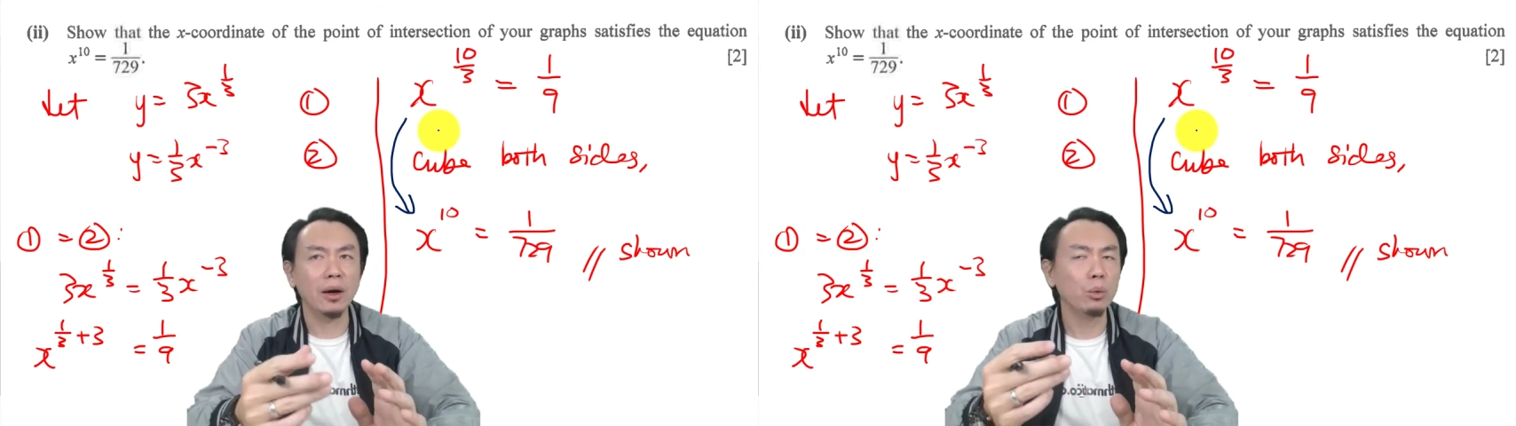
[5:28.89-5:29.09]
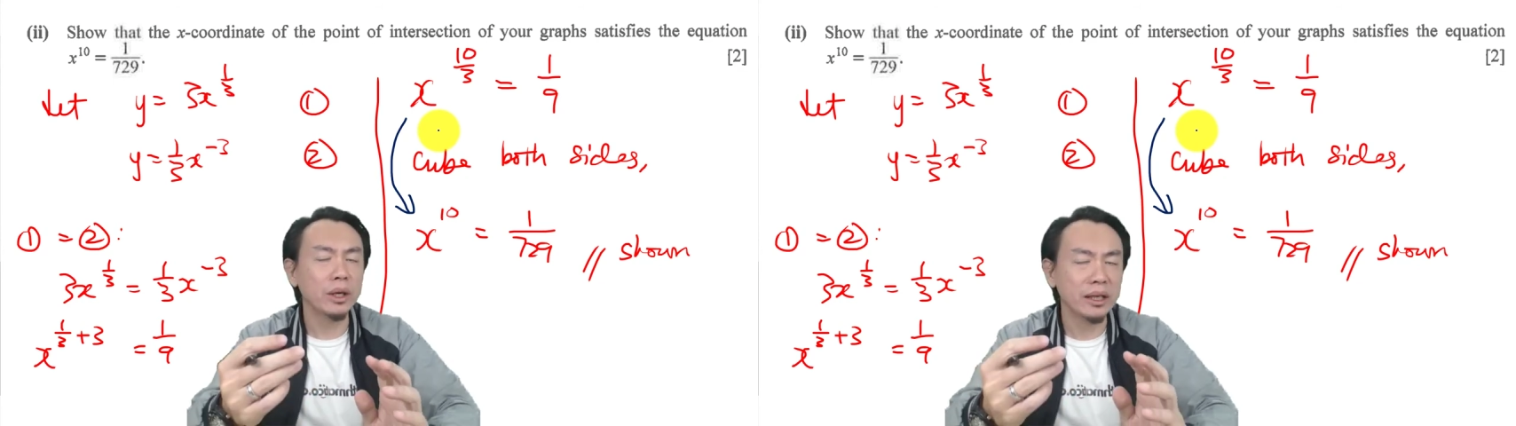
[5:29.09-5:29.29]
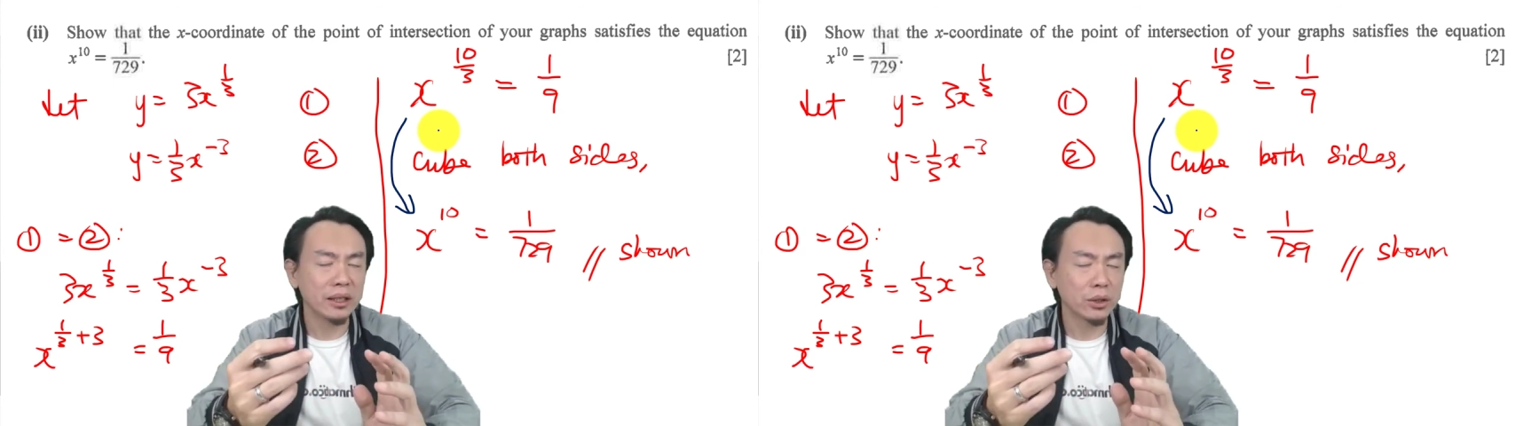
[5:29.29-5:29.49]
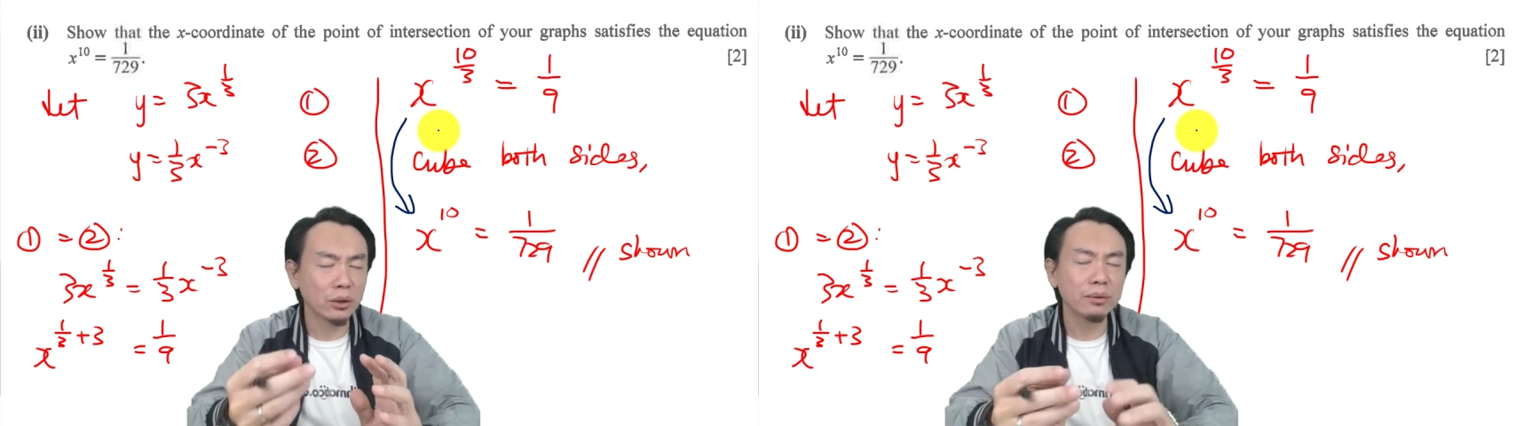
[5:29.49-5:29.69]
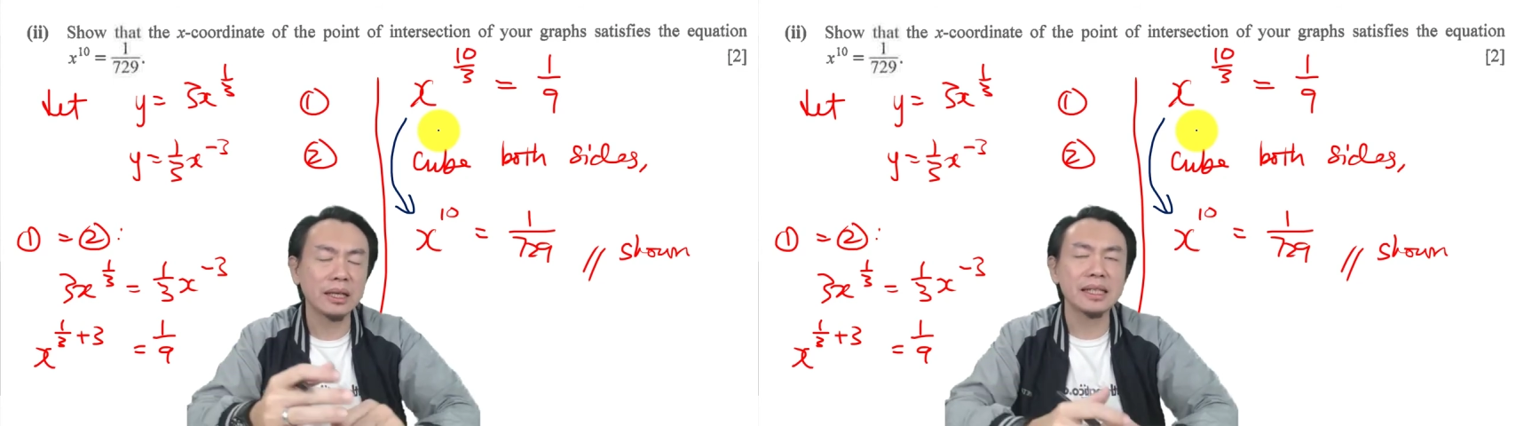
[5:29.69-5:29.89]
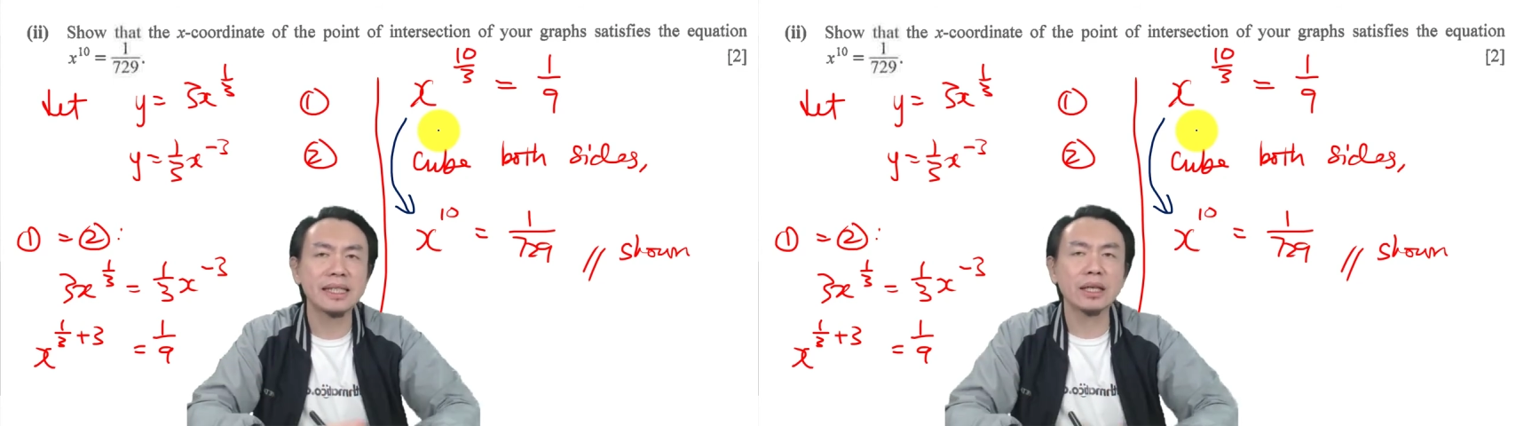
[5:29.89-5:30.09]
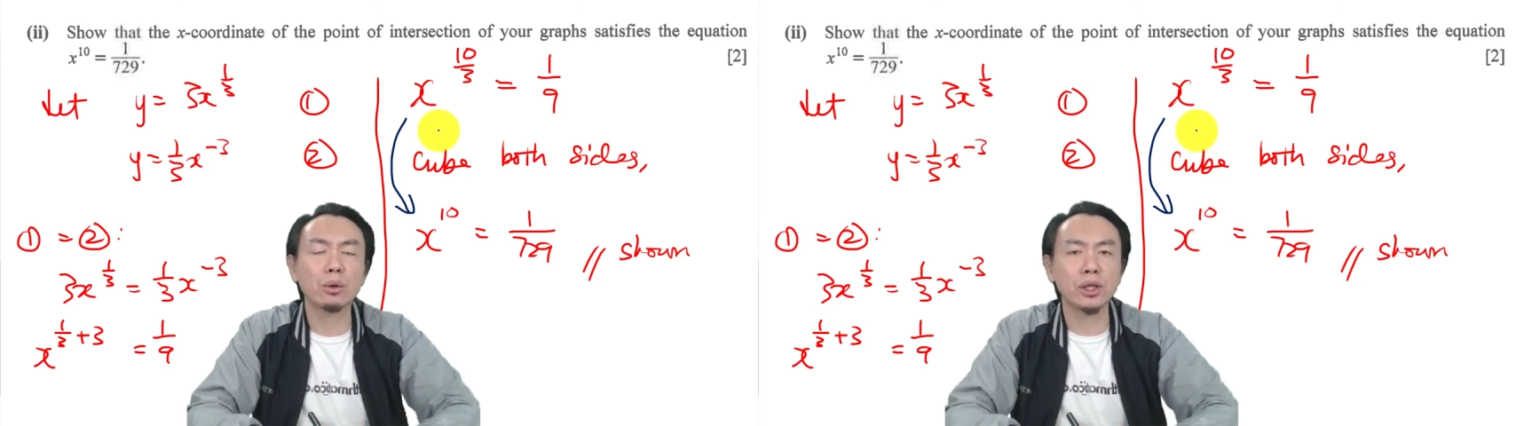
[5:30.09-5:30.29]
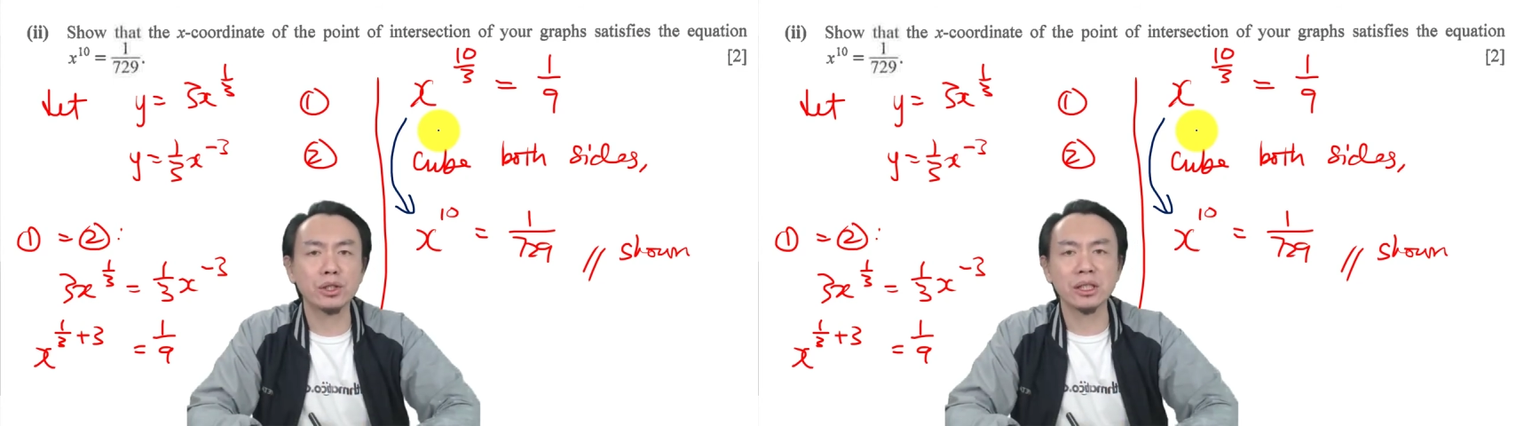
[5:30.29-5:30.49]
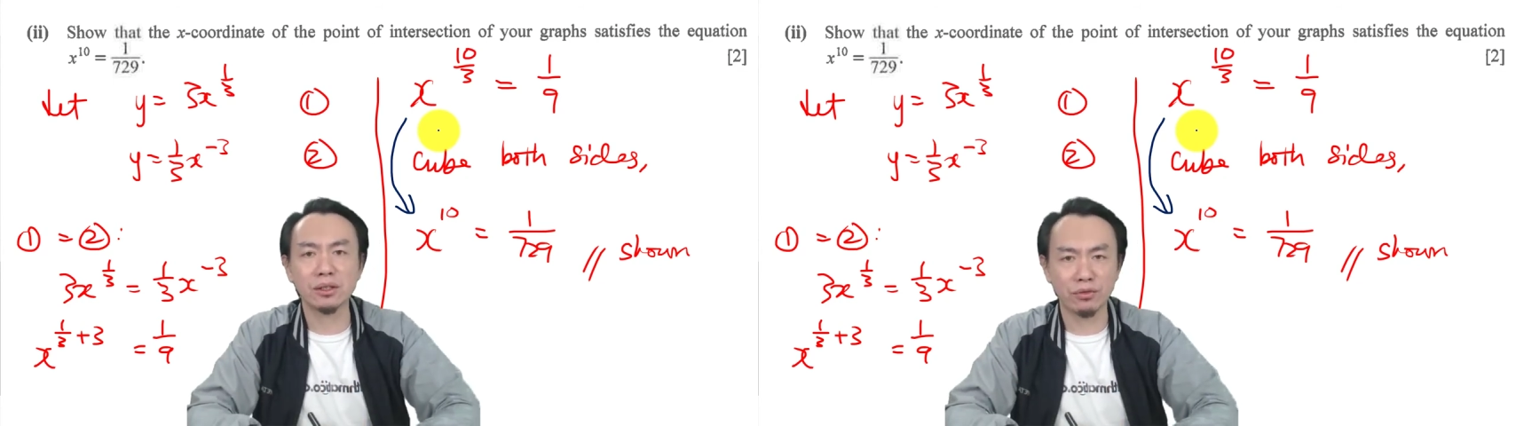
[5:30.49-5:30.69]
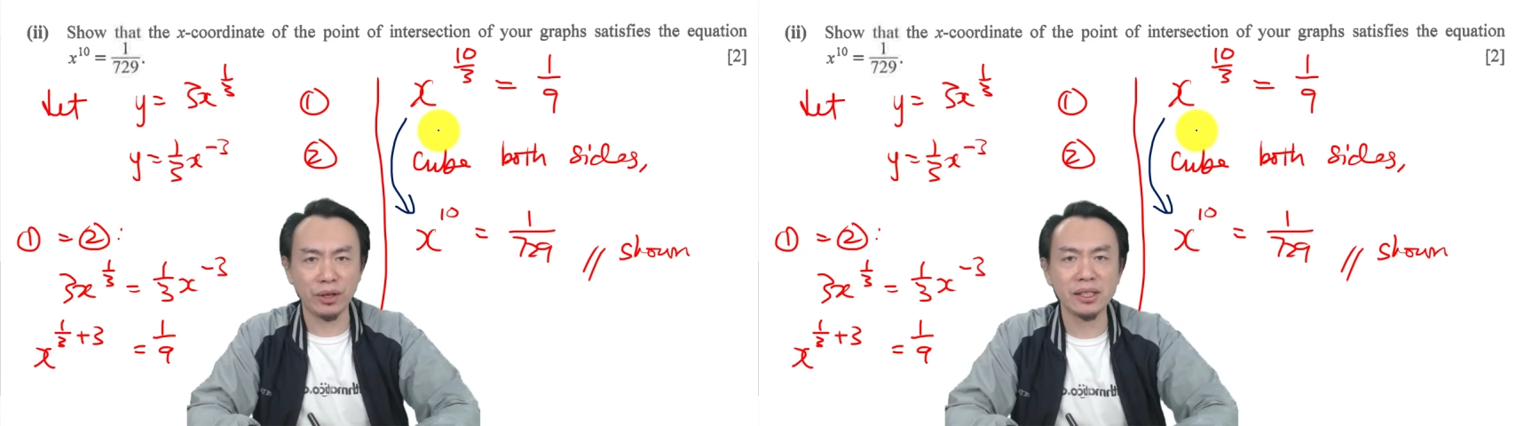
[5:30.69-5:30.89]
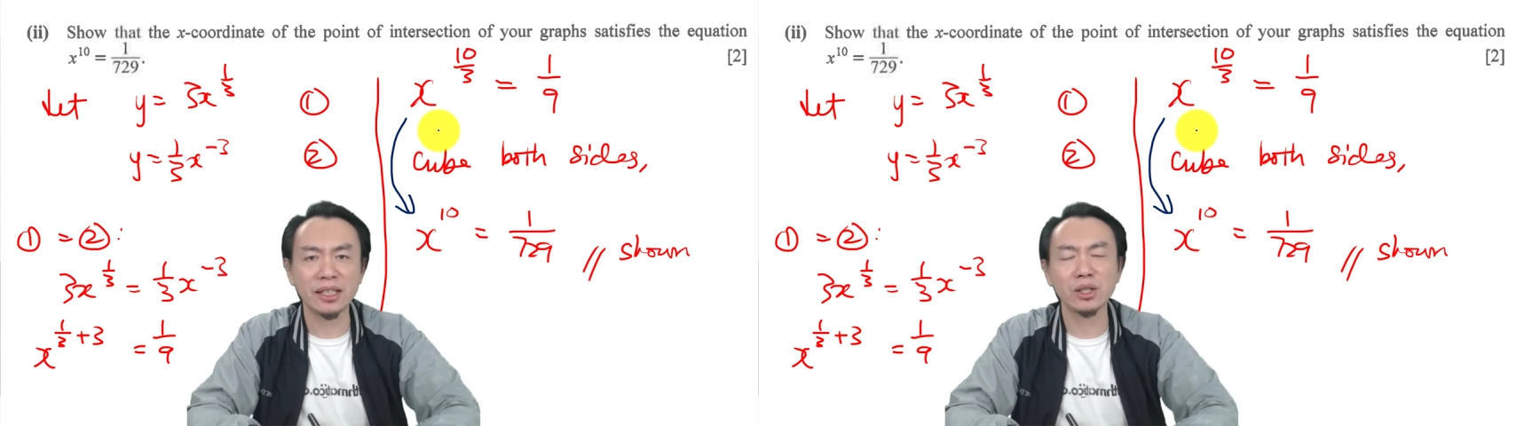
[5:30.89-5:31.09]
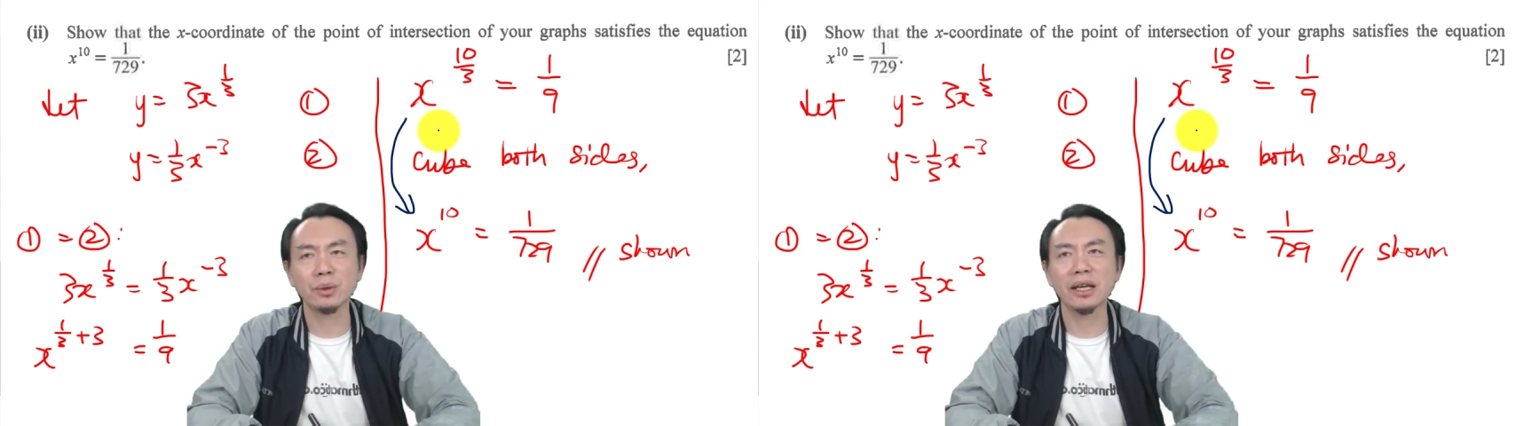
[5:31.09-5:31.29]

we don't really see questions phrased this way.